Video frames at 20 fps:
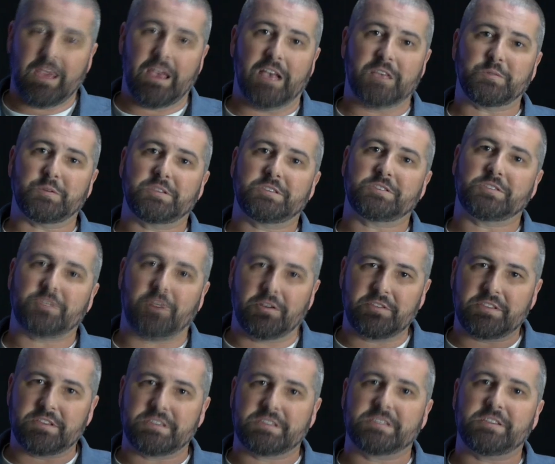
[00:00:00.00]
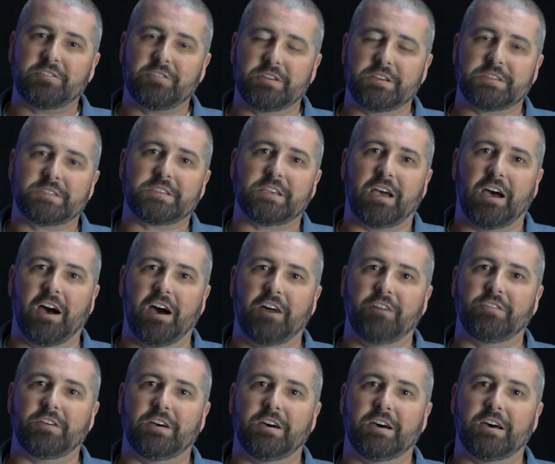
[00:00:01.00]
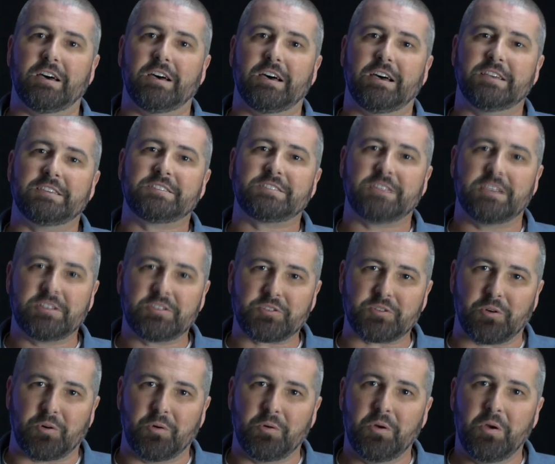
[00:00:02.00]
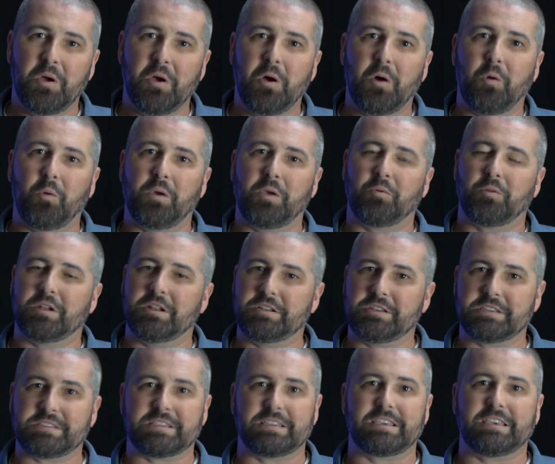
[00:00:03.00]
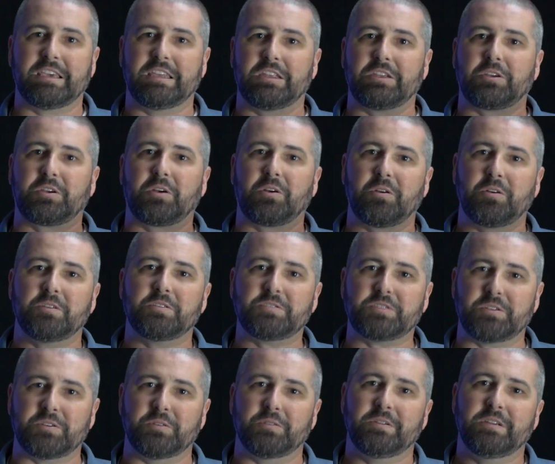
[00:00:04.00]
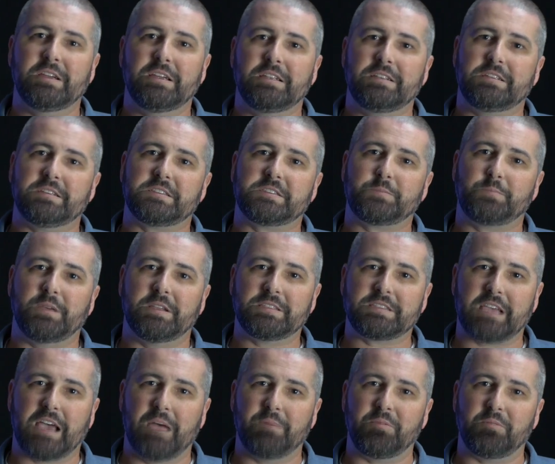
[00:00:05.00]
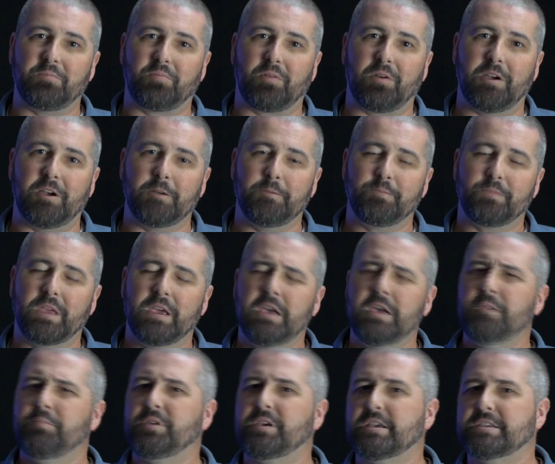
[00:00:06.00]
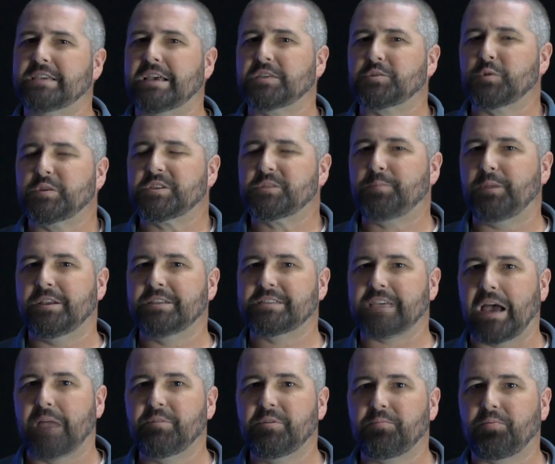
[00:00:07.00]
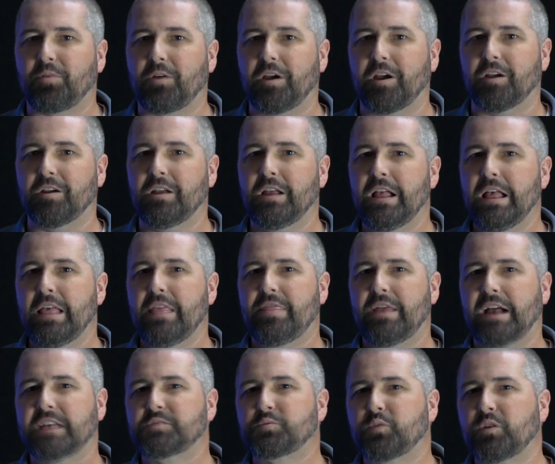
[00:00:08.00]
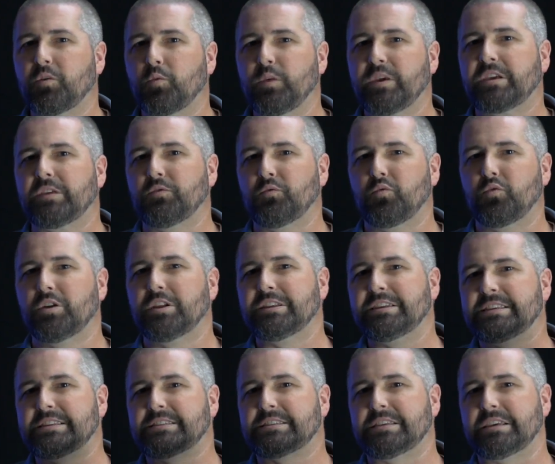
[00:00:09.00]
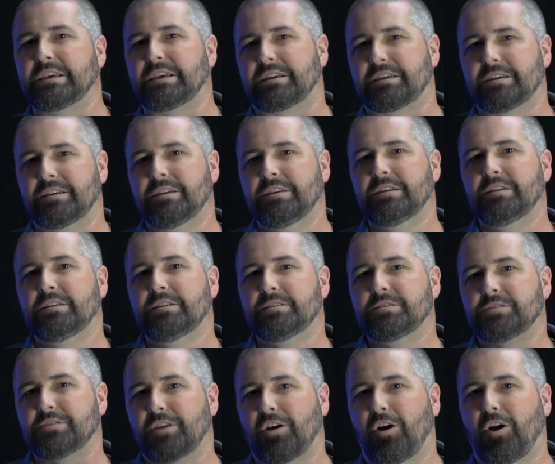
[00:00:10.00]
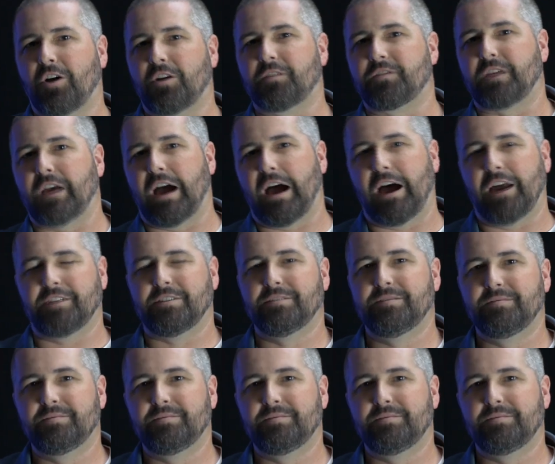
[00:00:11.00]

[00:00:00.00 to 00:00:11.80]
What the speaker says: as we start this series of Essential, we want to just again encourage you to spend time in prayer. Because as we spend time in prayer, that's where we can really sink to the heart of God.